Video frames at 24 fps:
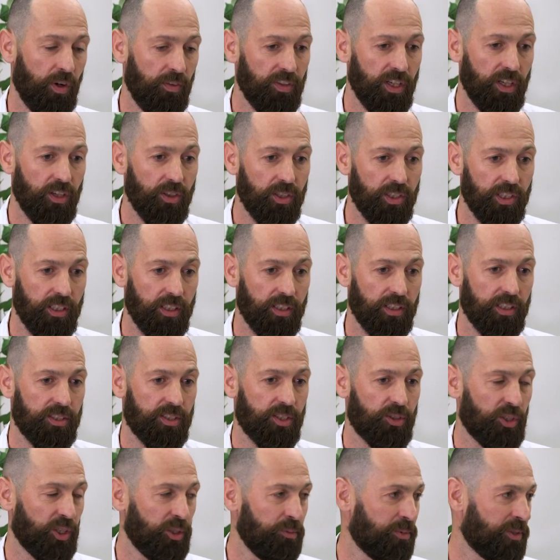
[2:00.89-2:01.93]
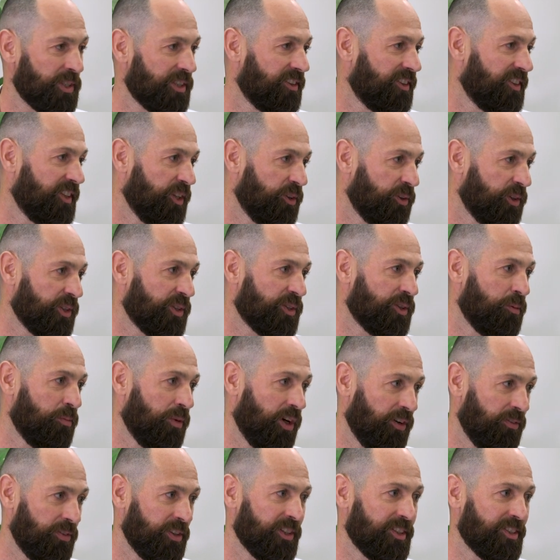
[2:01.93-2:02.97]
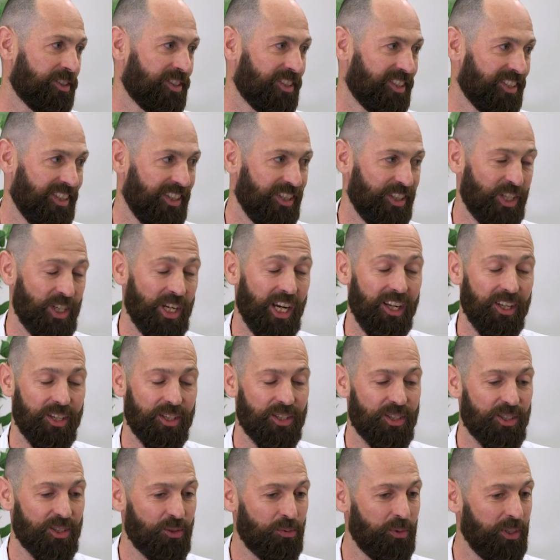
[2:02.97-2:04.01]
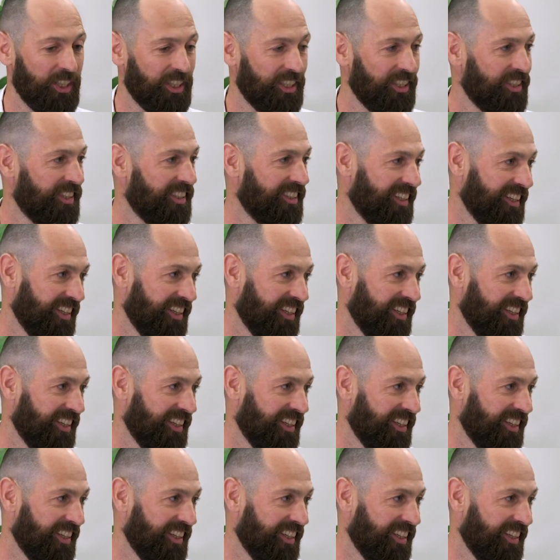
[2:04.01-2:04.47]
When we looked at the scripts, there were some obvious, you know, challenges with it.